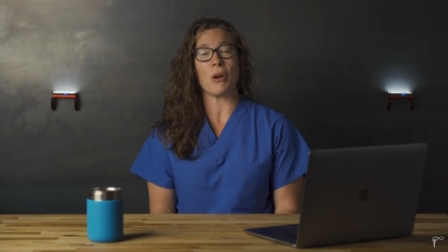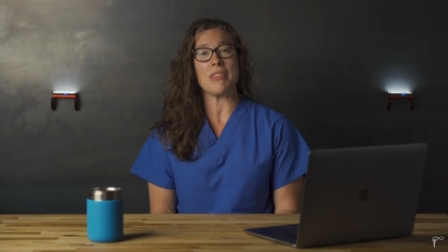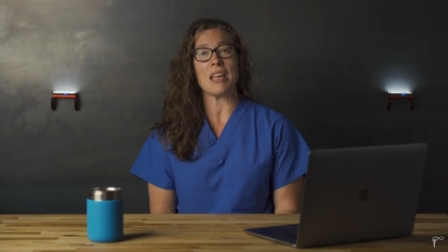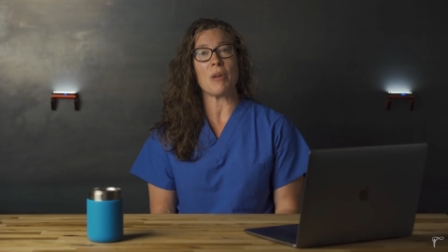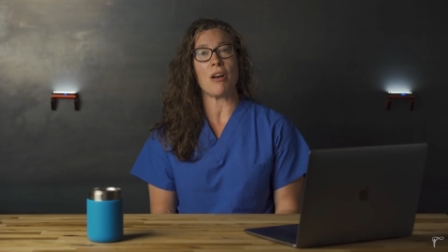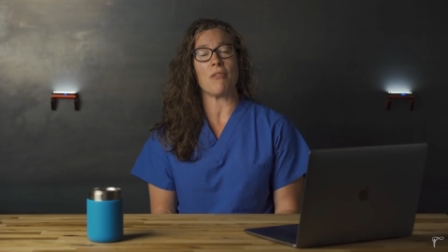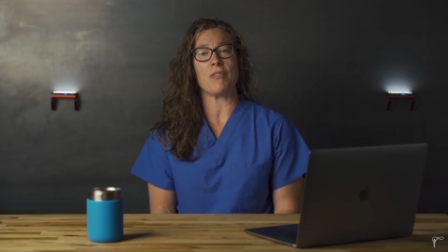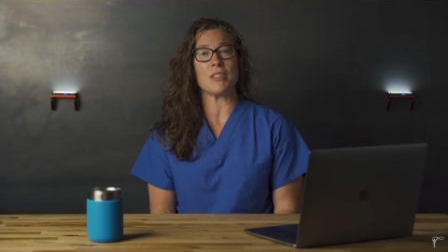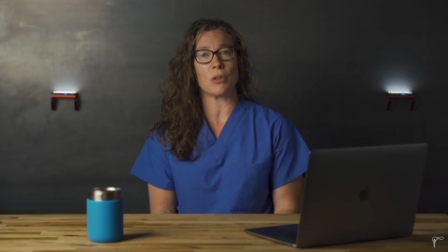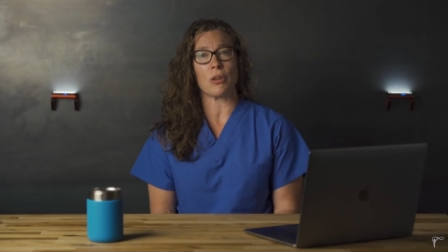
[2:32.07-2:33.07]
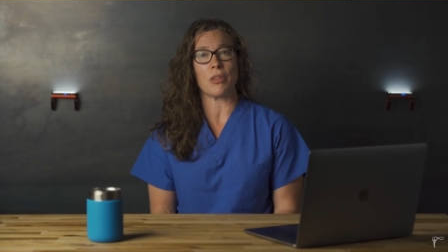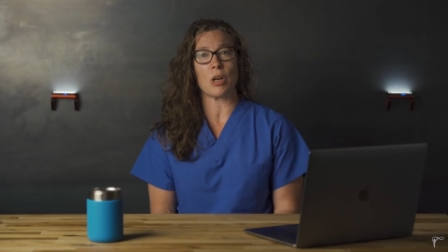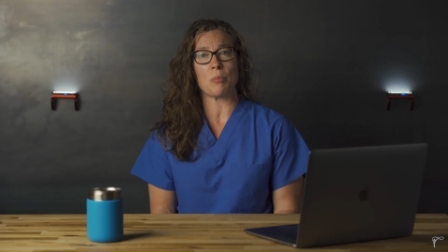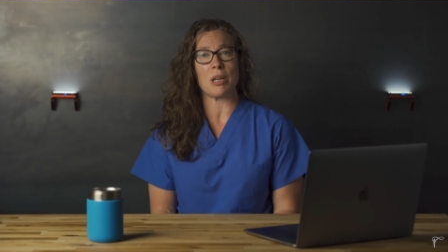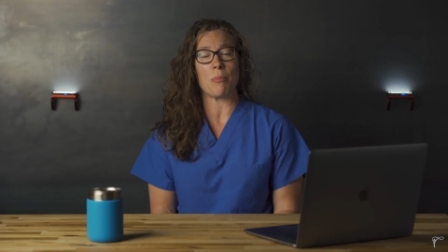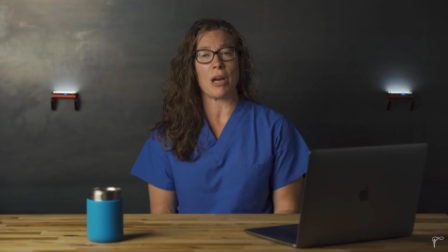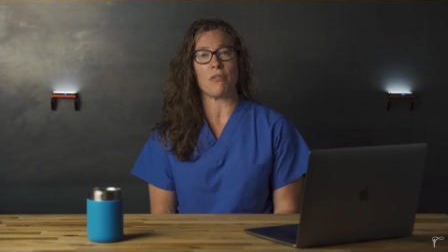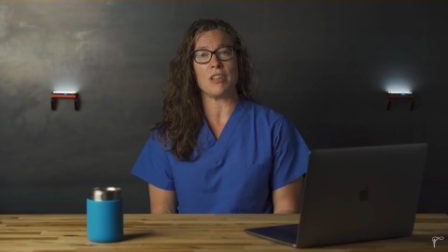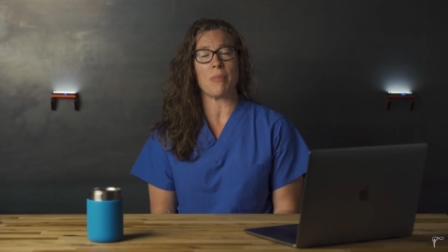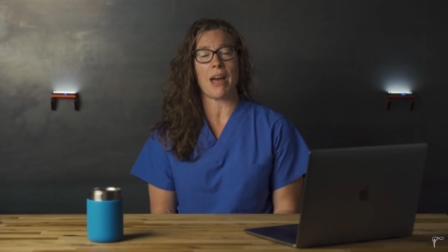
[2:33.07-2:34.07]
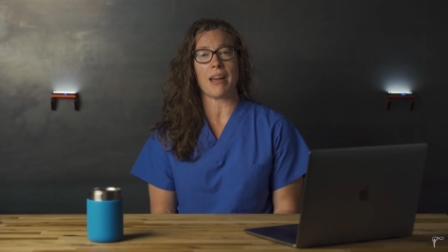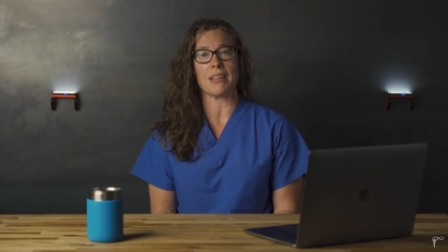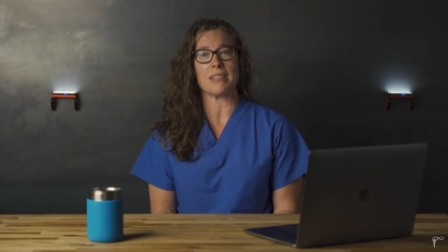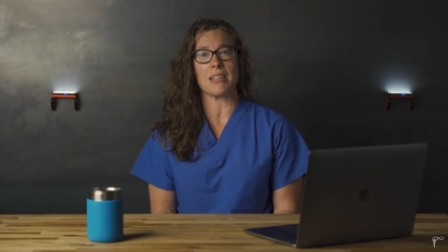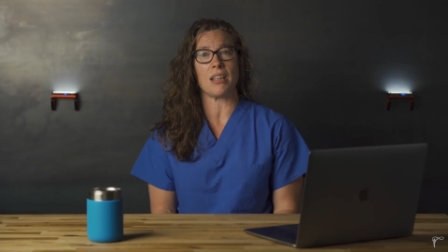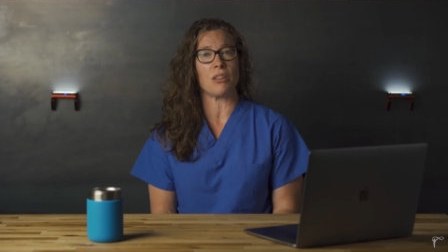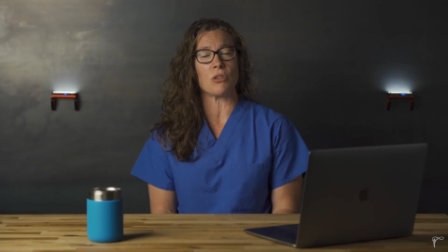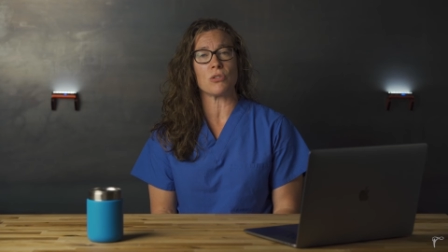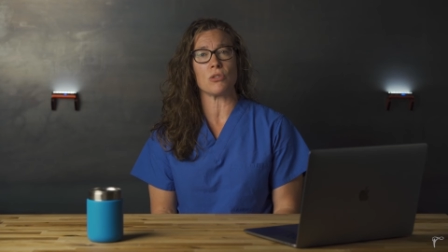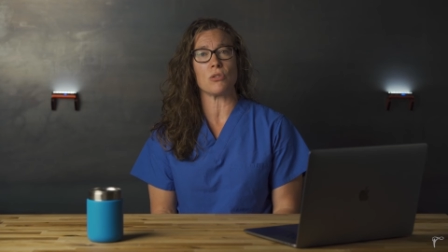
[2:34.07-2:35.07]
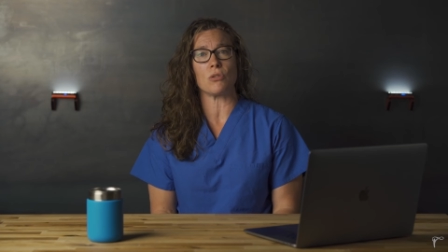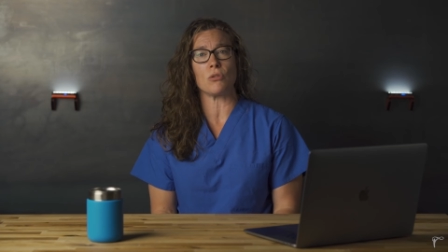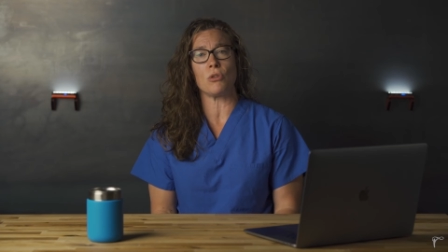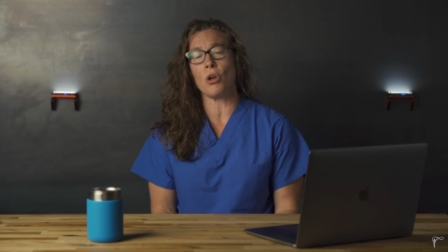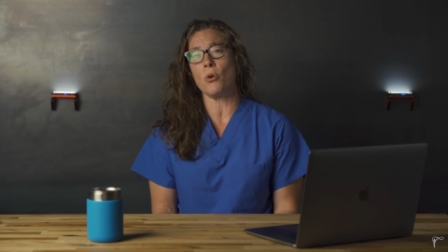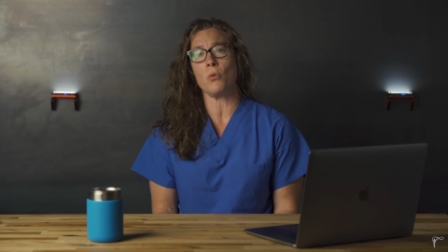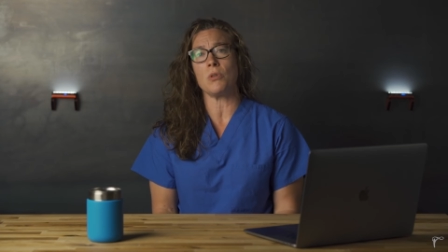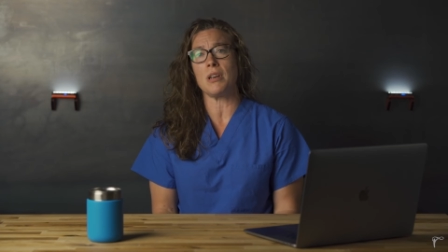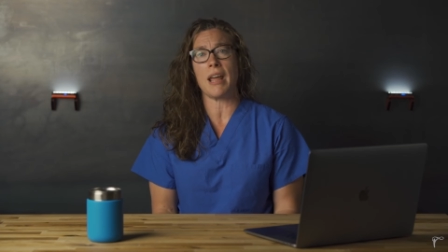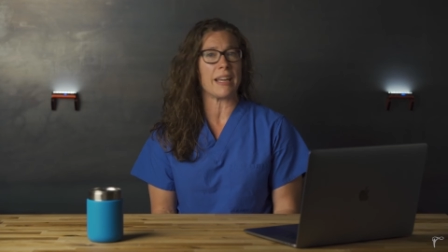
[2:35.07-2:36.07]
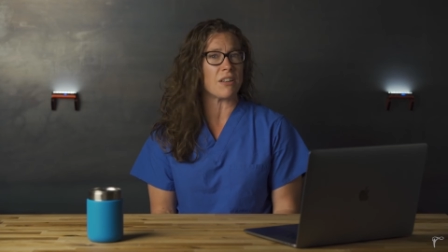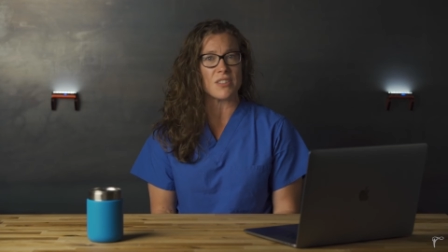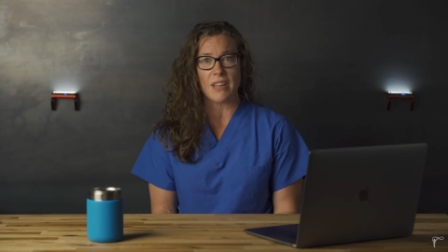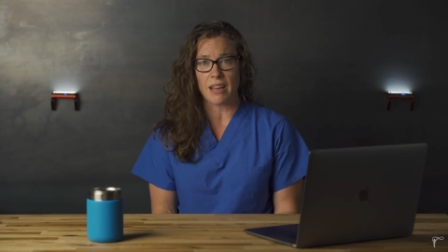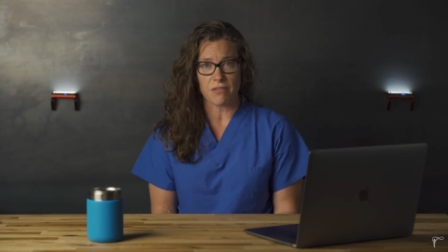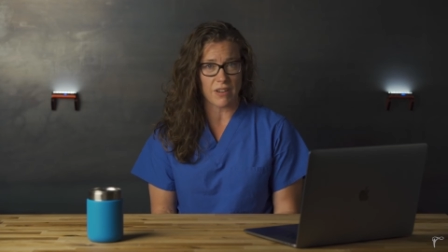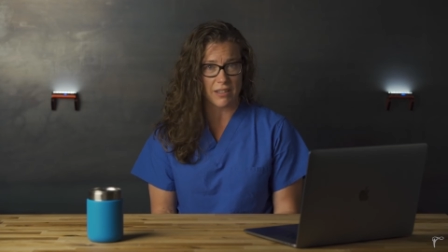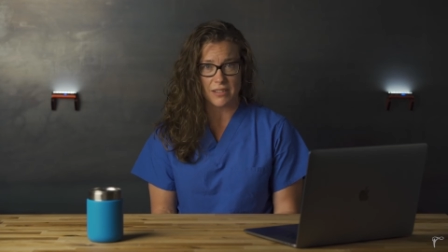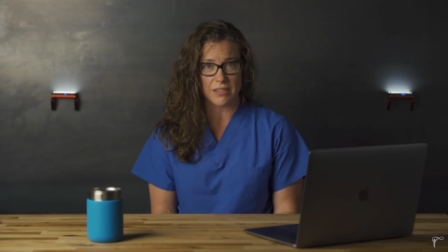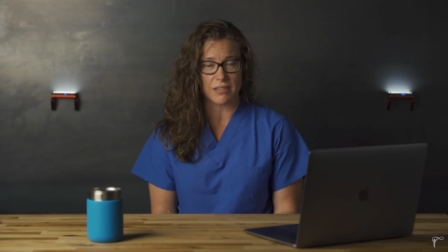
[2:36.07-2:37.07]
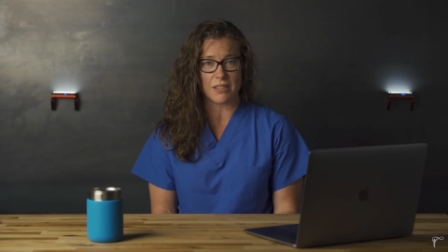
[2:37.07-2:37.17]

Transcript: great thing about physical therapy and biofeedback is that there's no negative side effects.